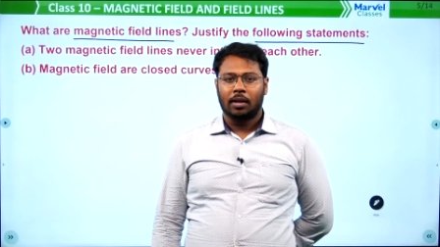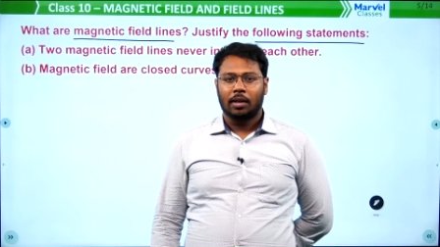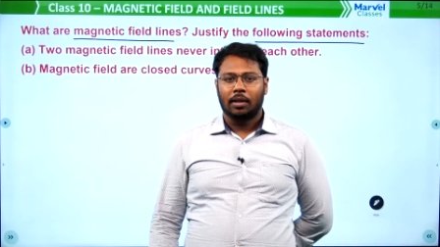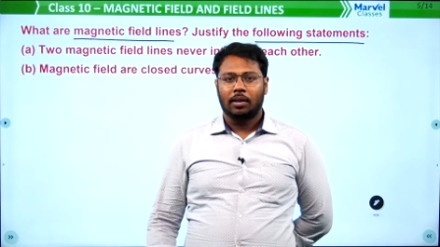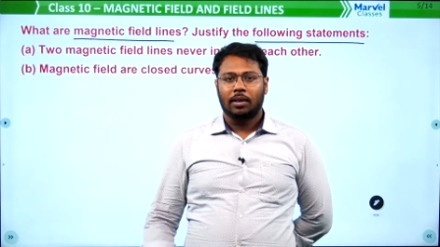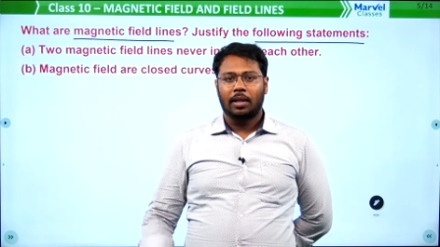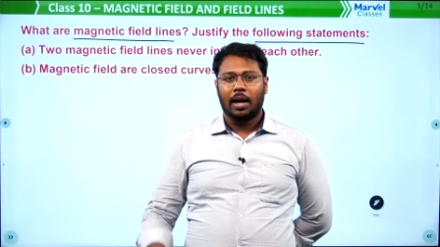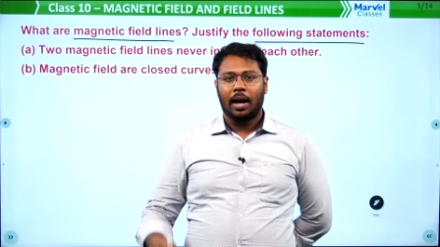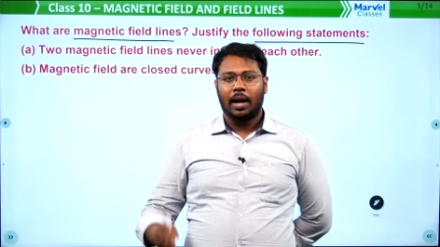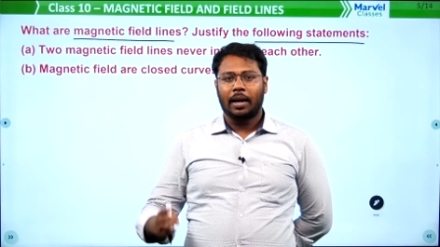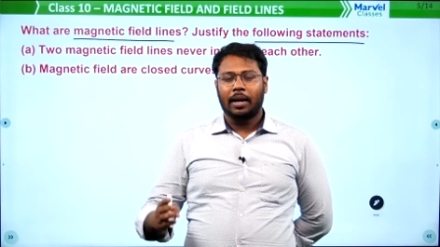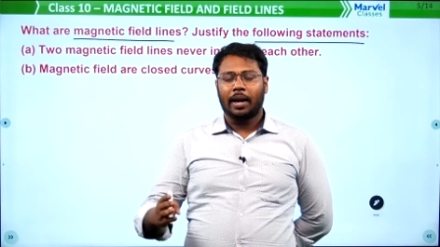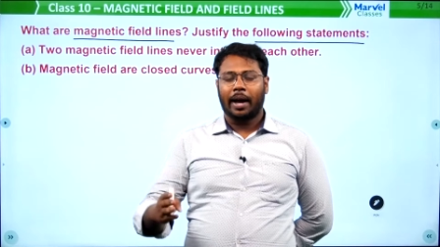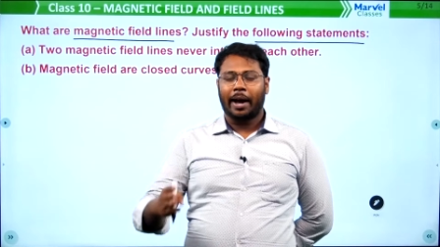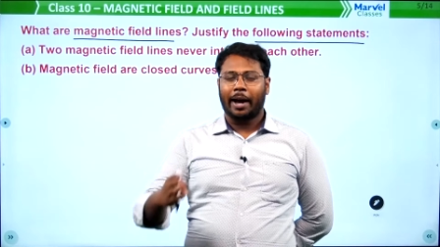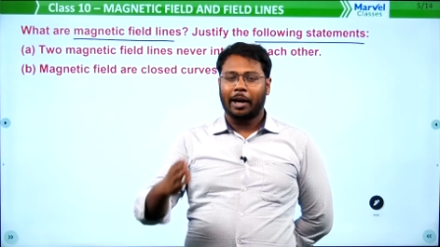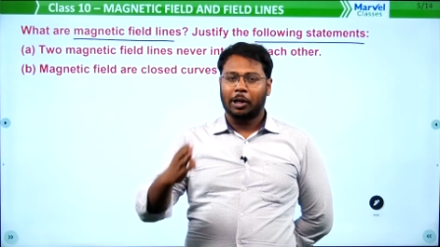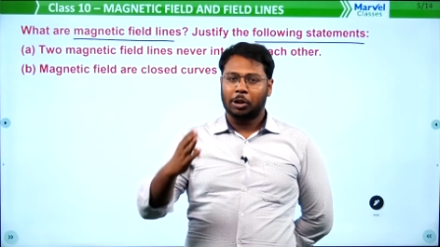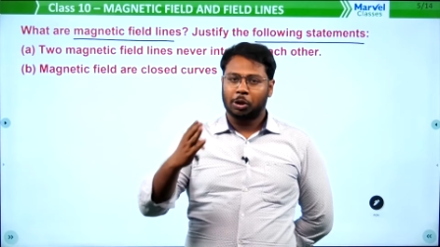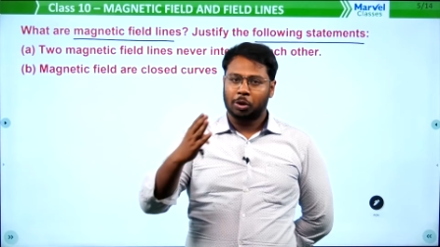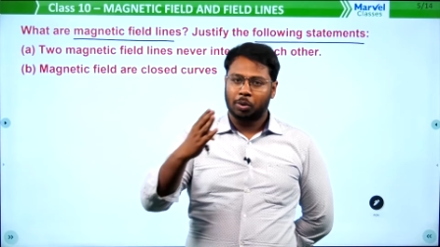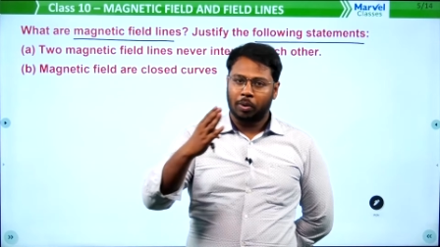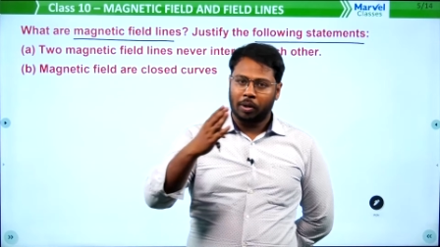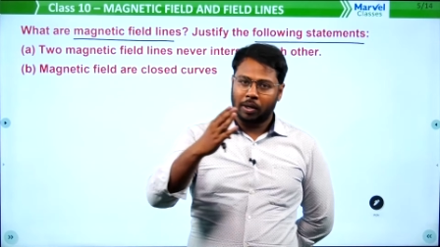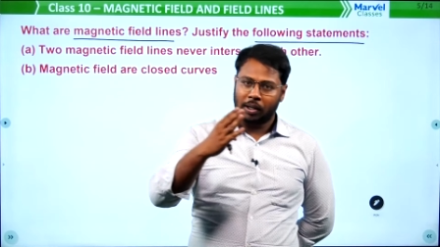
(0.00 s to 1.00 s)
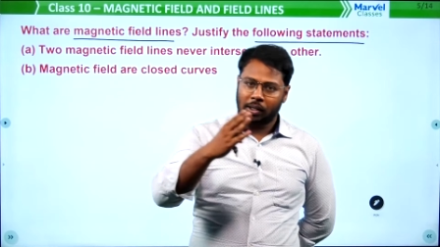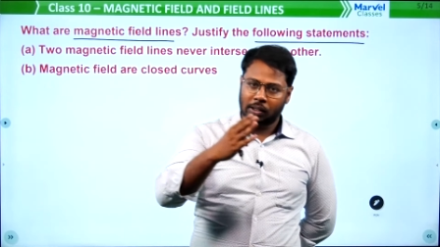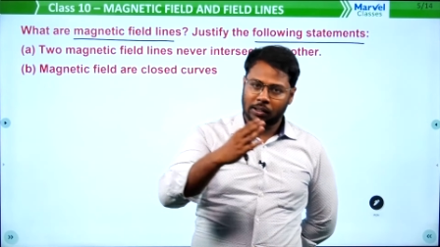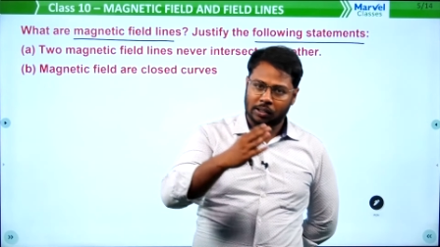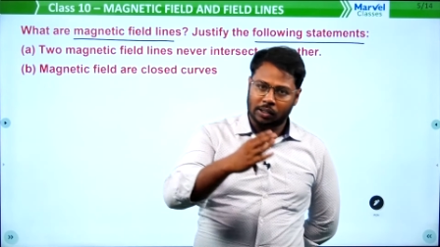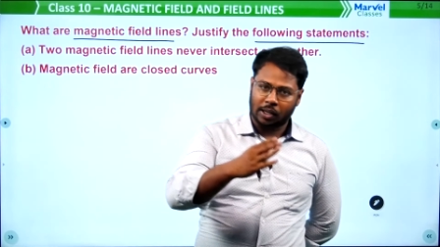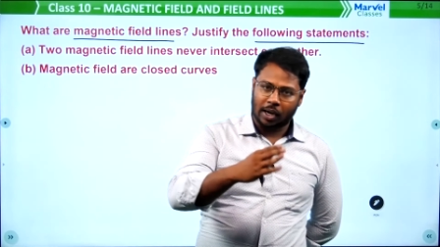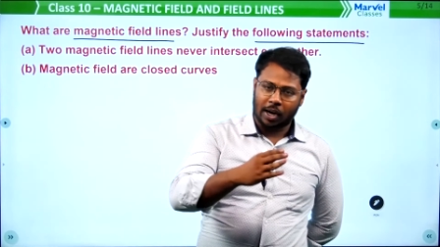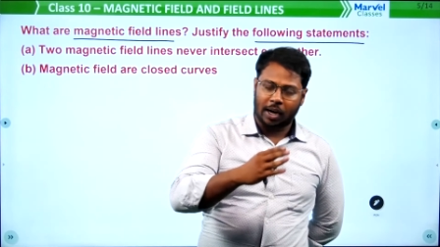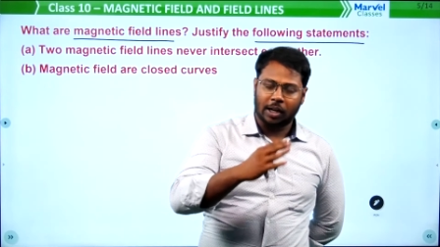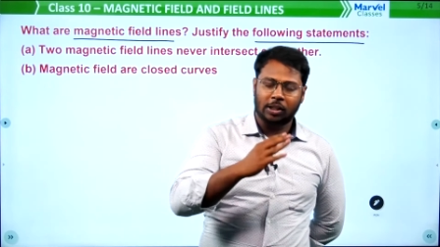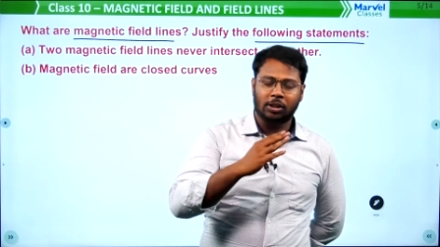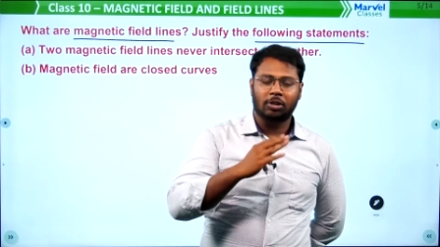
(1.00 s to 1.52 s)
that actually
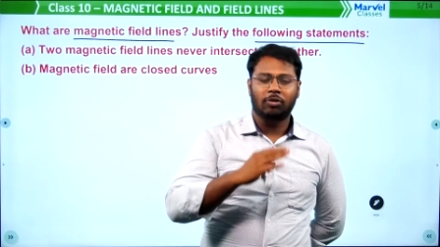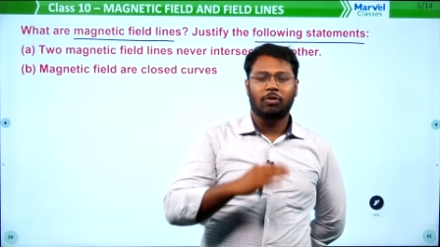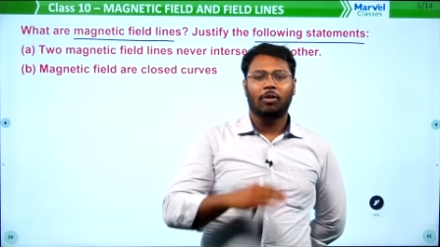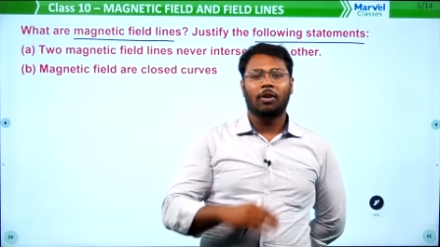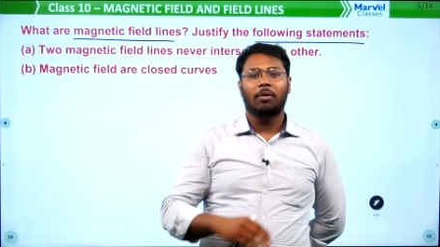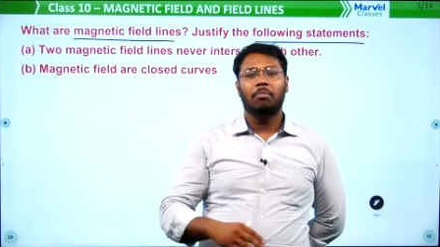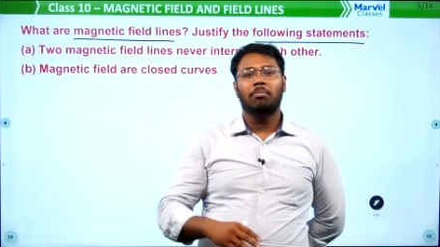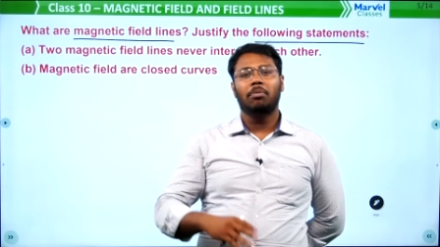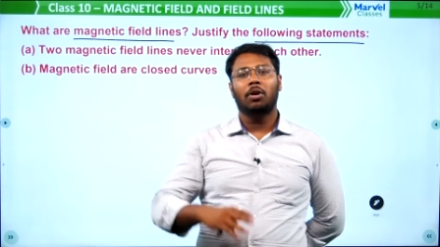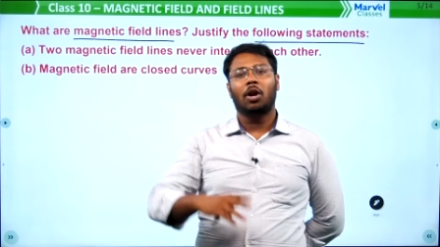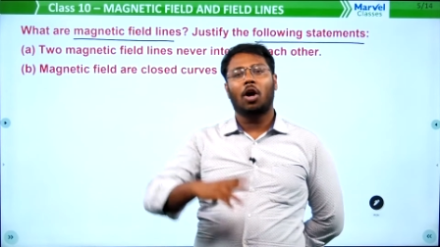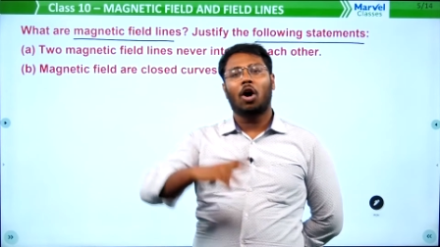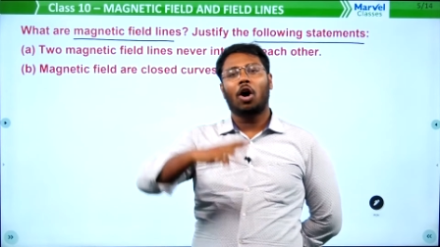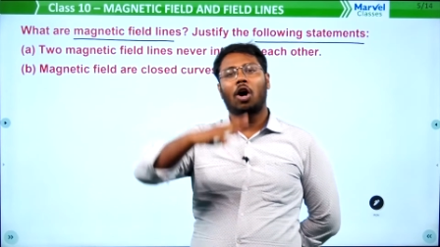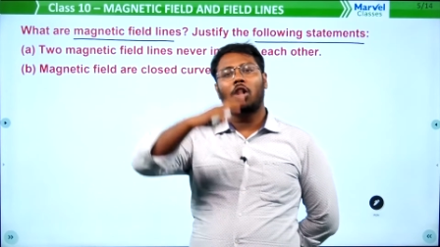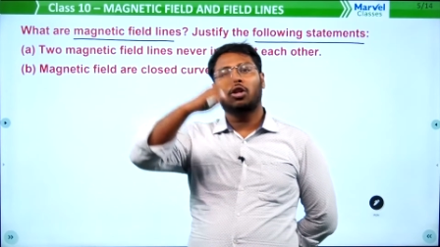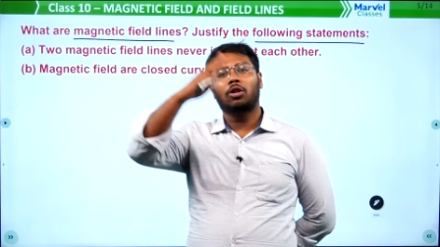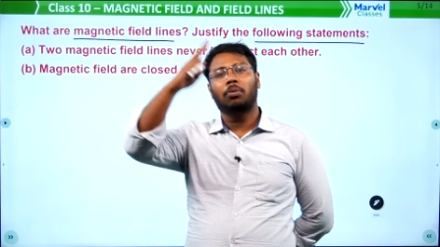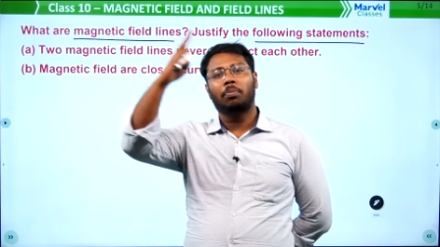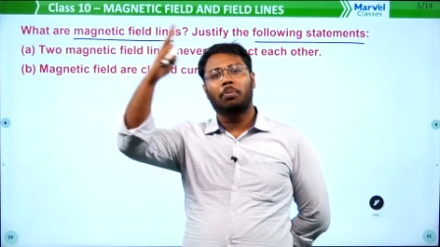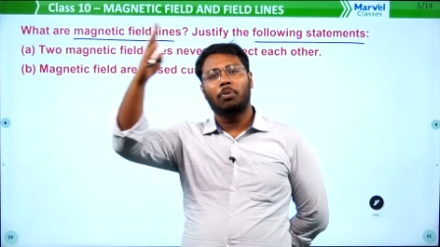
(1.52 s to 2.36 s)
starts from North